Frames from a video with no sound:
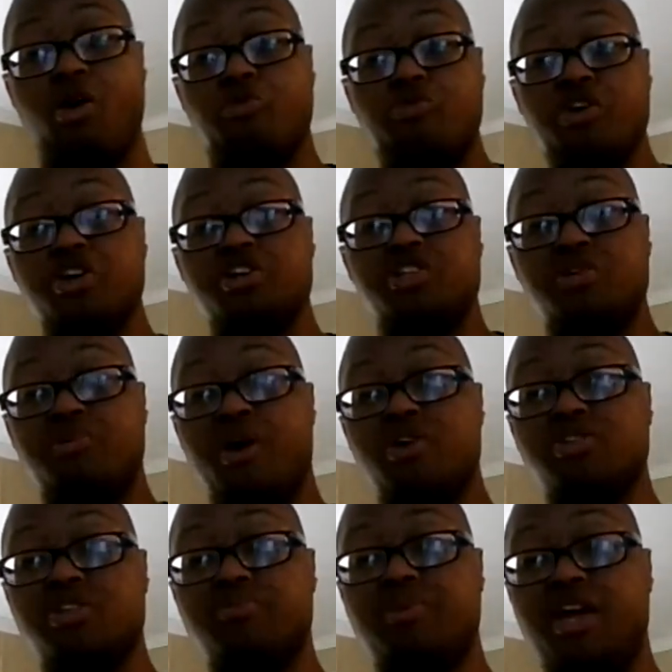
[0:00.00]
We are
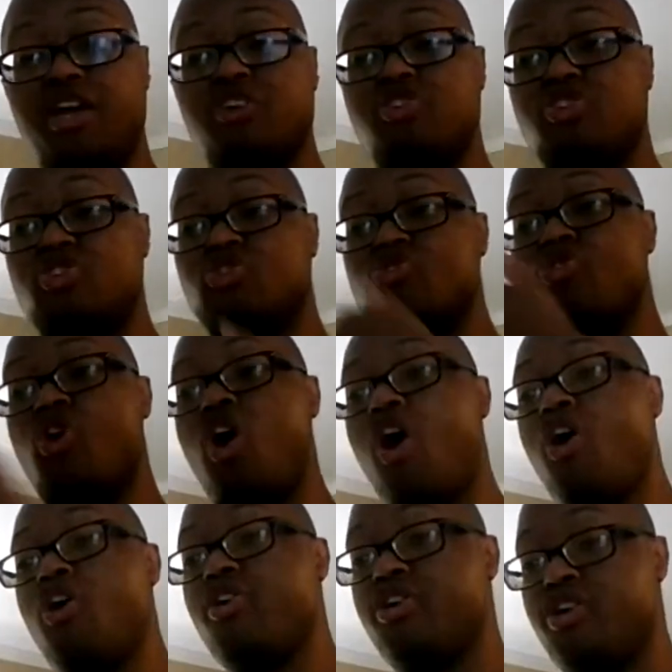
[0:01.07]
supposed to be
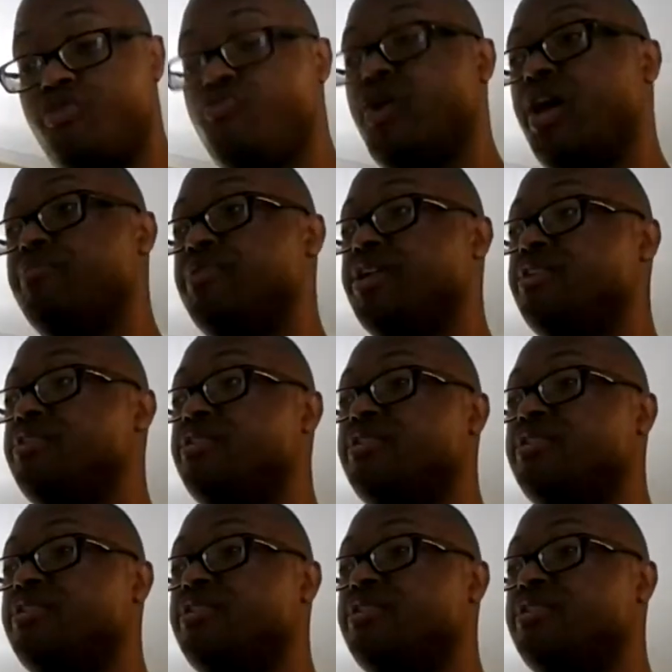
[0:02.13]
stronger than women.